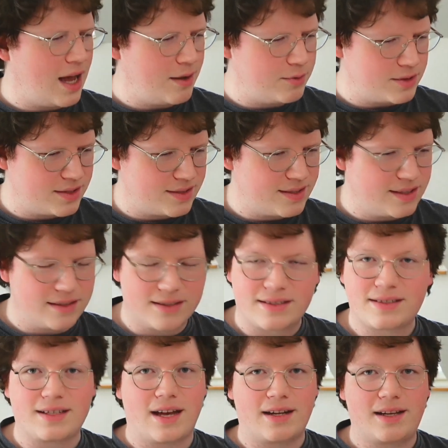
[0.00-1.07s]
I was still
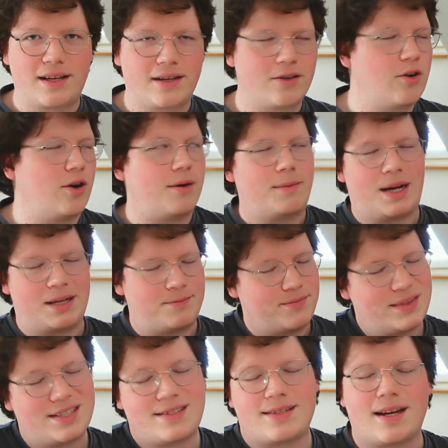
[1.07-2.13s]
studying, all my
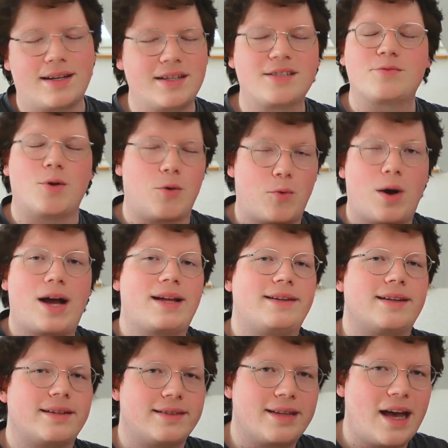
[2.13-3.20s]
studies were
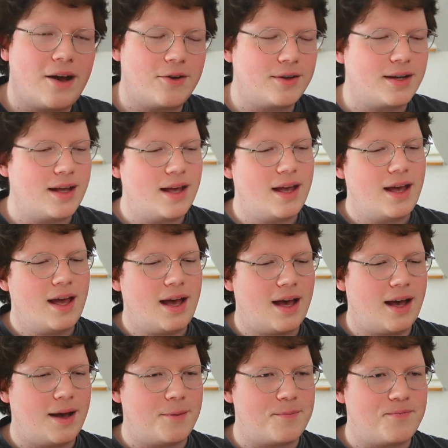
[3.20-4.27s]
winding down.
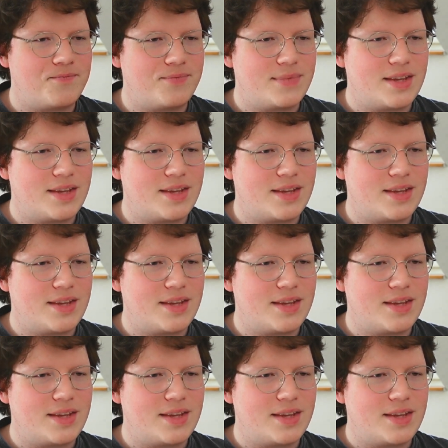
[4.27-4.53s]
Um,